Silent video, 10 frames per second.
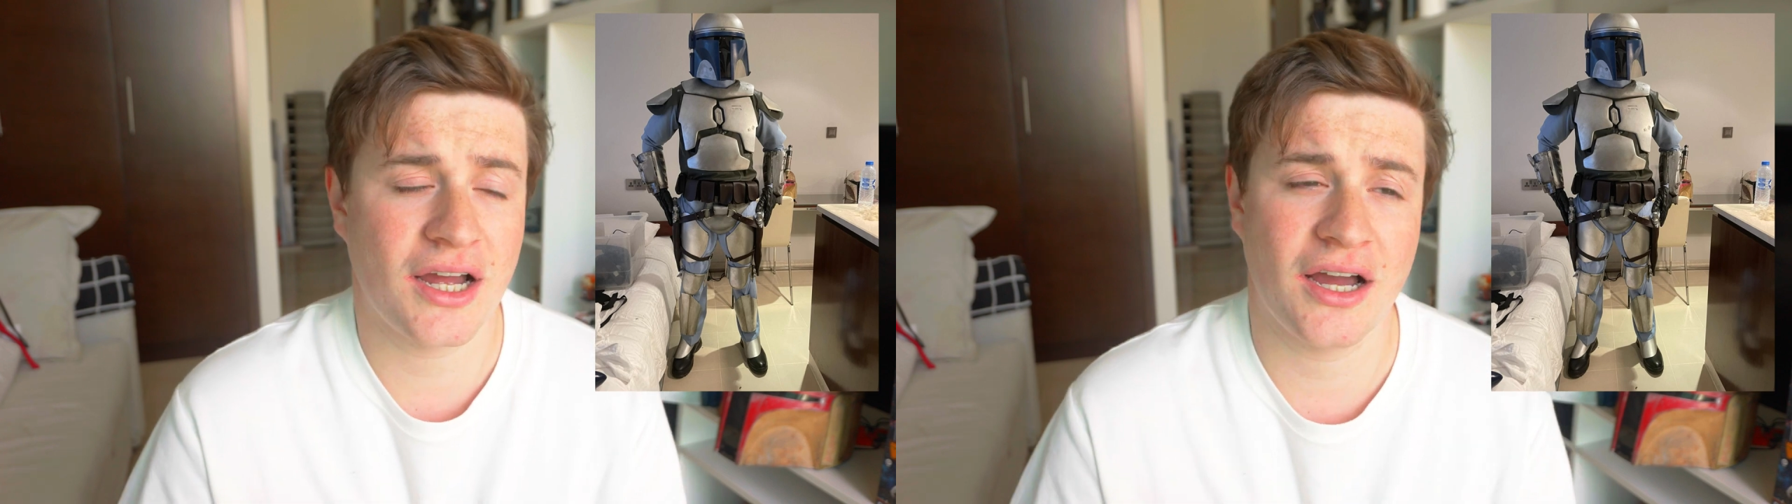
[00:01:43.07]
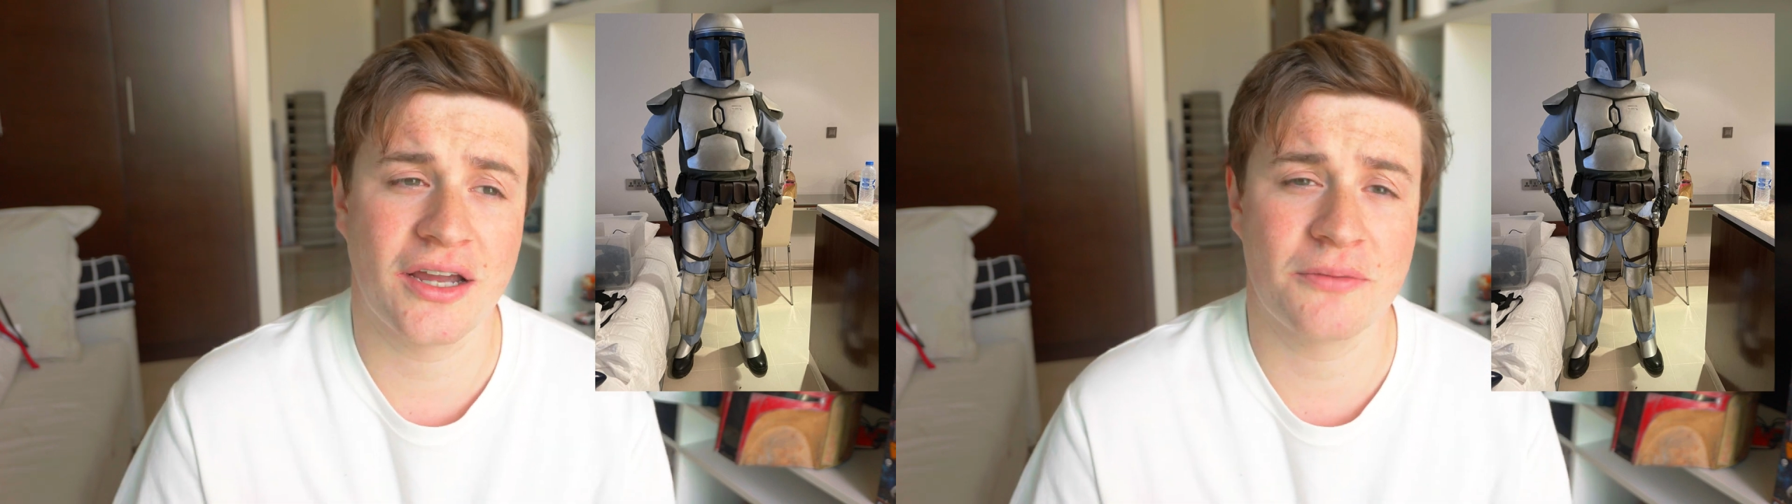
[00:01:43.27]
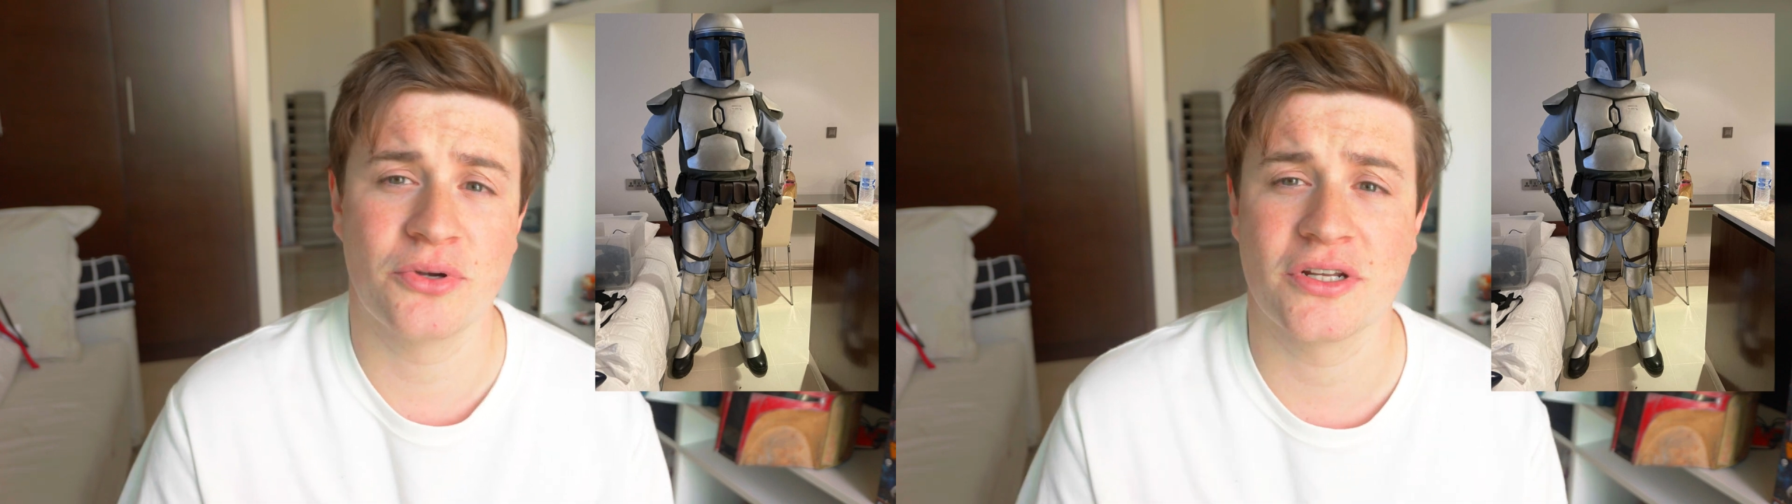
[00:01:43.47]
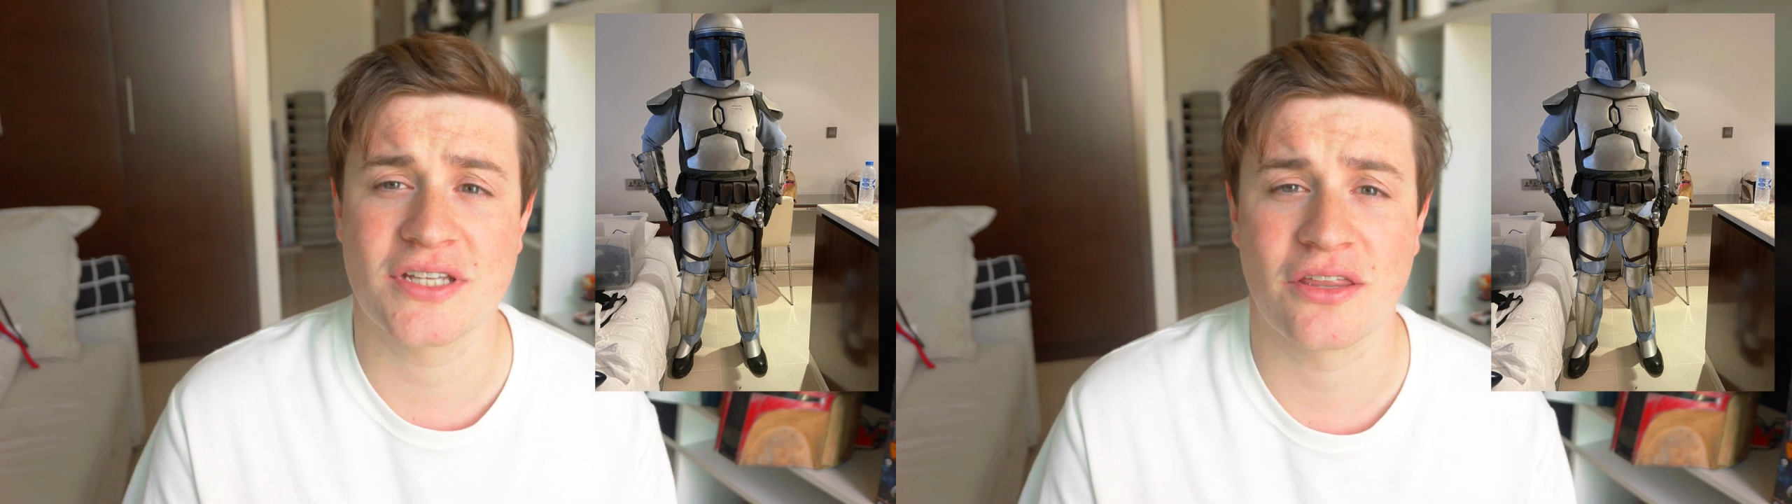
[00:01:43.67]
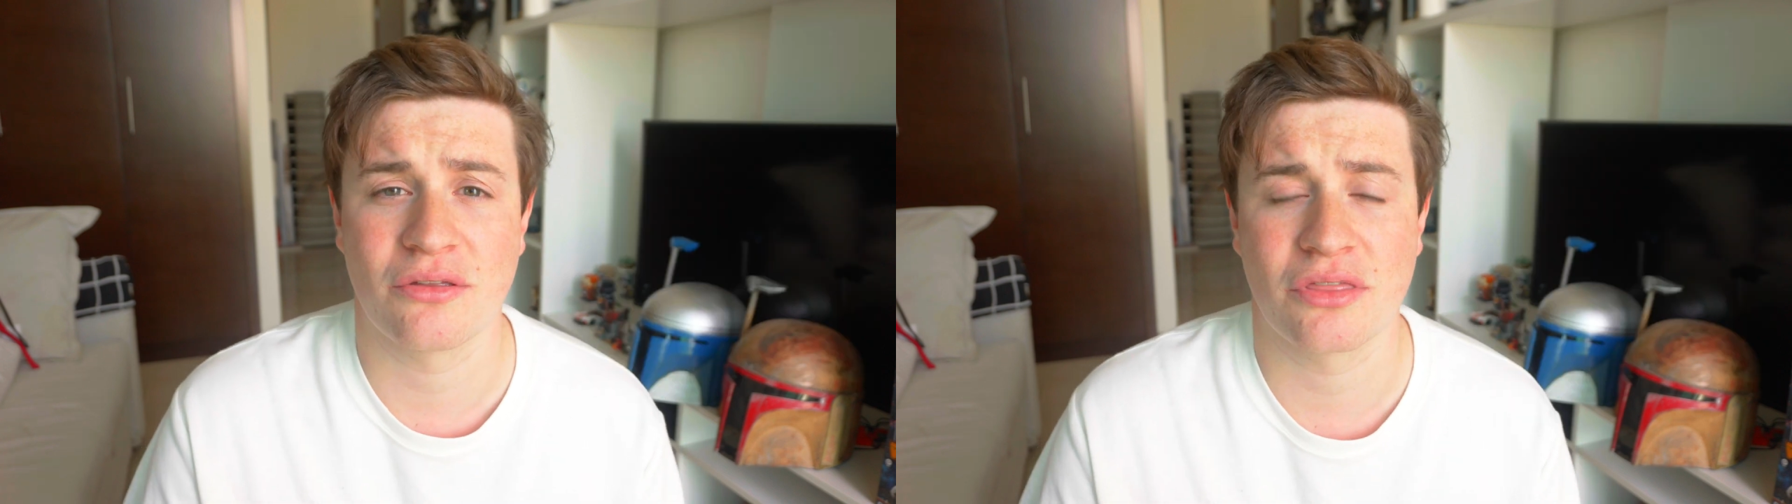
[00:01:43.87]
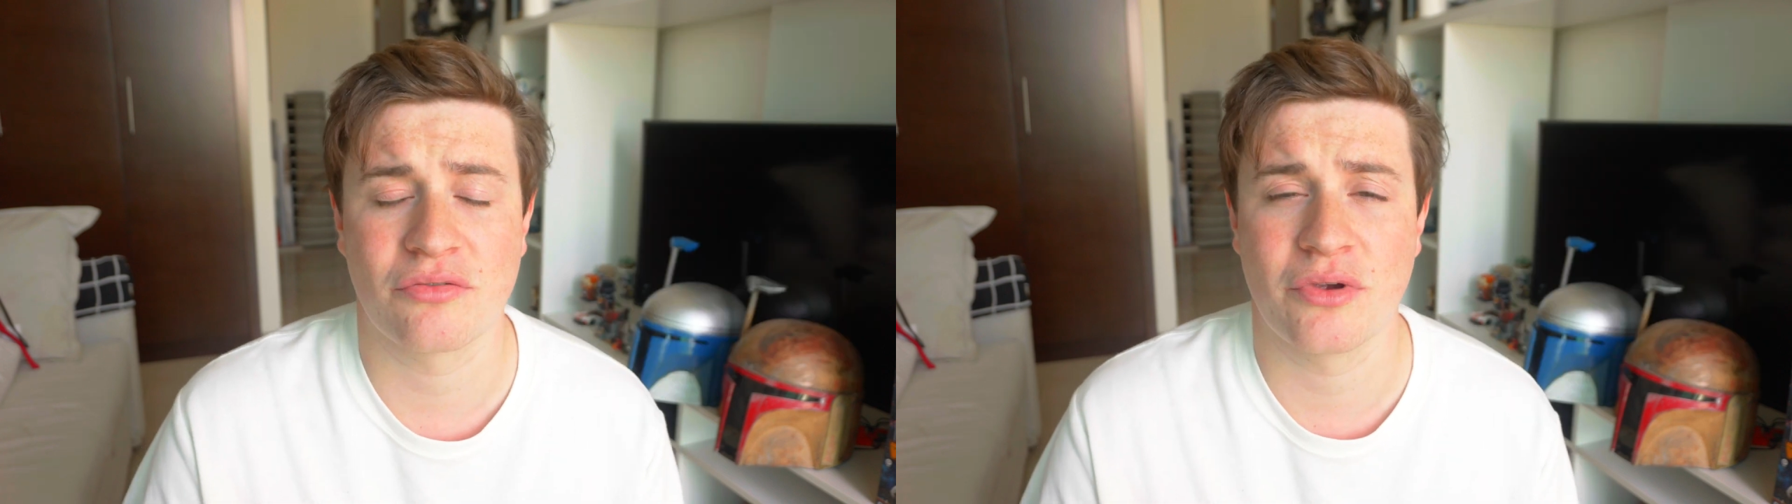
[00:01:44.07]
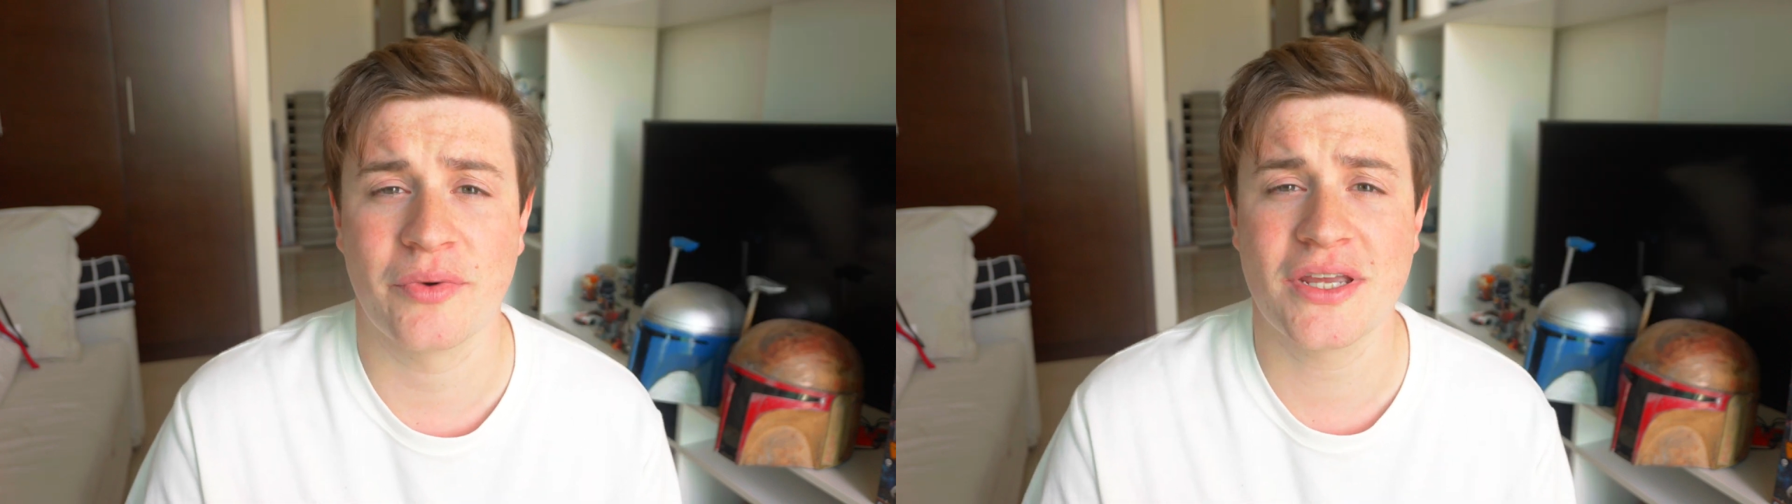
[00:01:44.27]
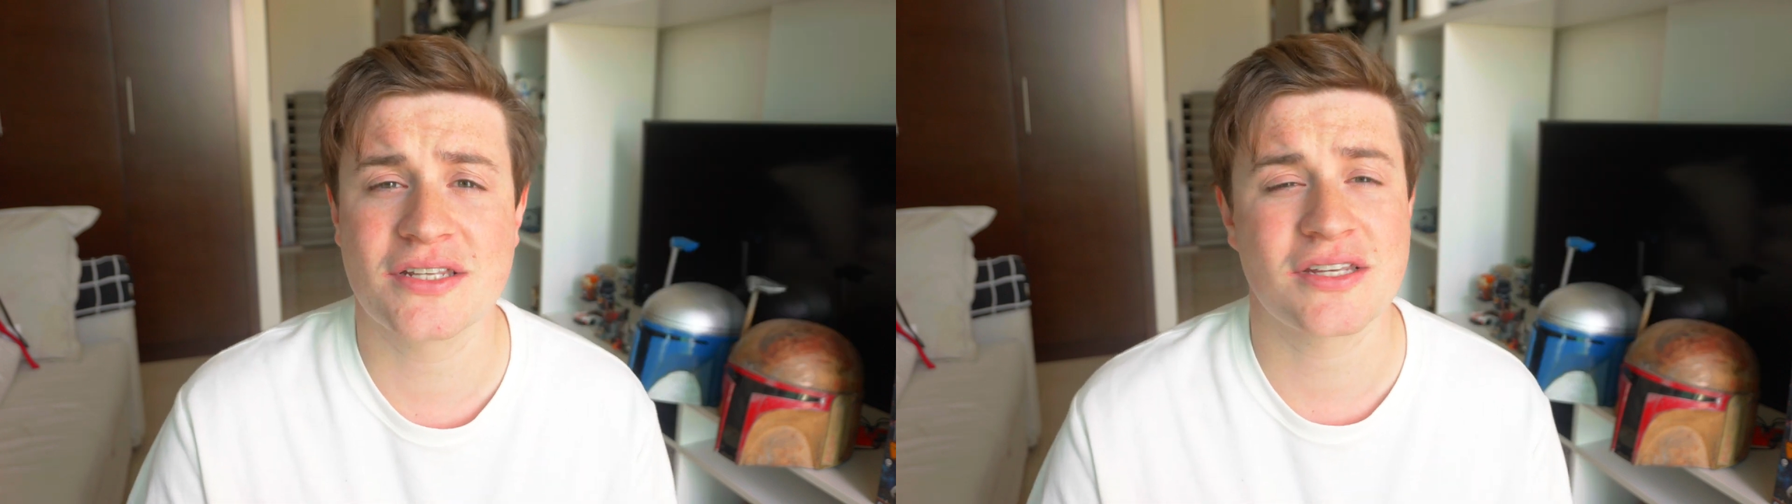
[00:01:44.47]
I put it together in 3
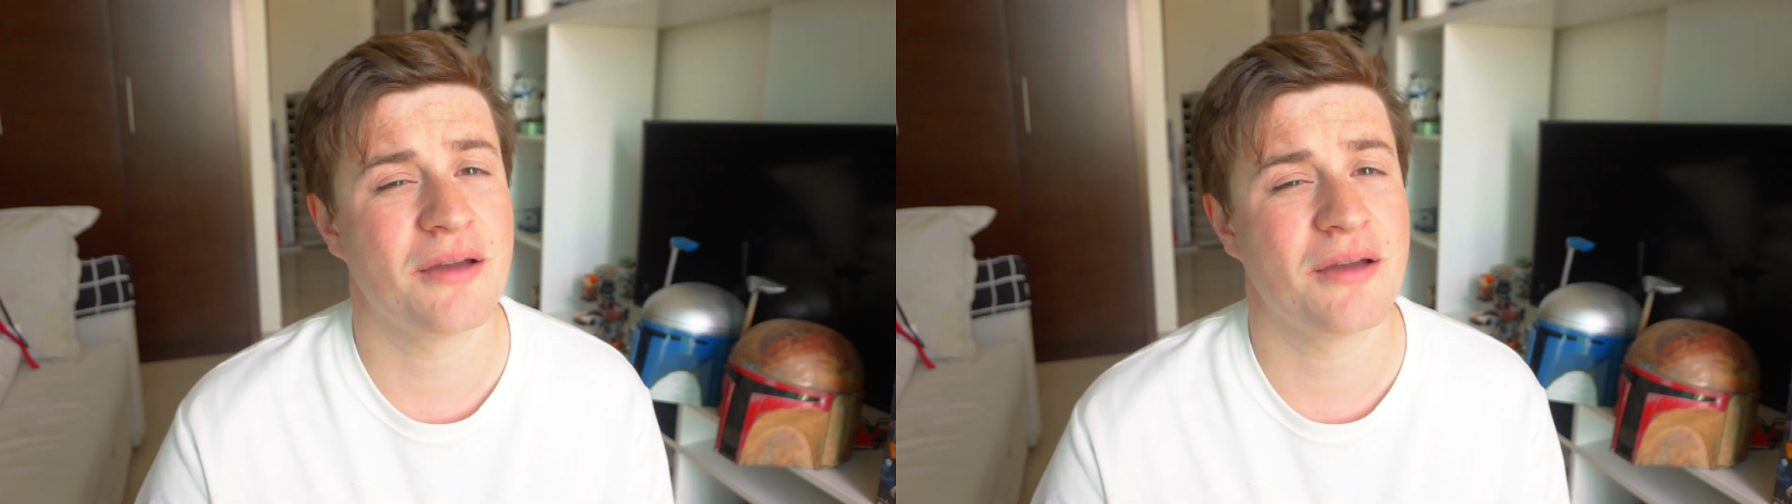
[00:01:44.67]
weeks.